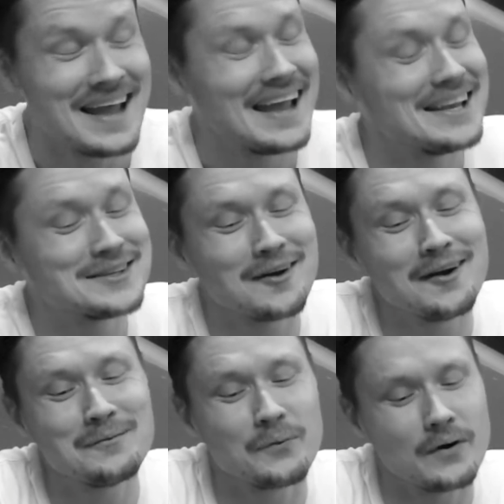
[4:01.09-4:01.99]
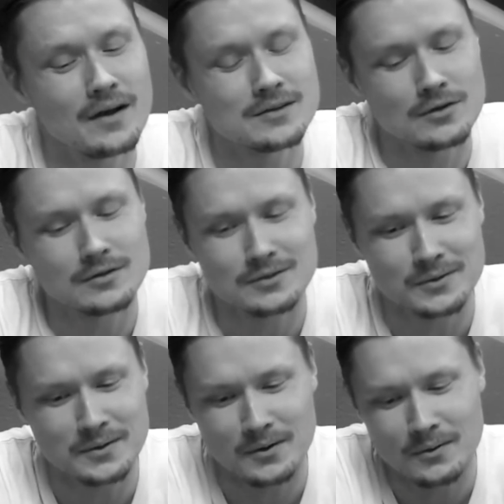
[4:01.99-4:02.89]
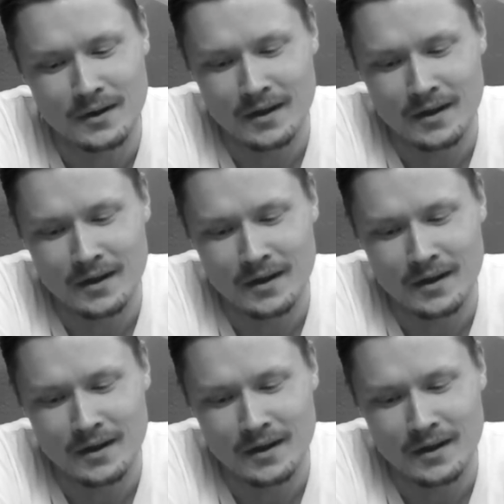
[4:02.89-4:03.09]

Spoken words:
It's hard for us also, you know.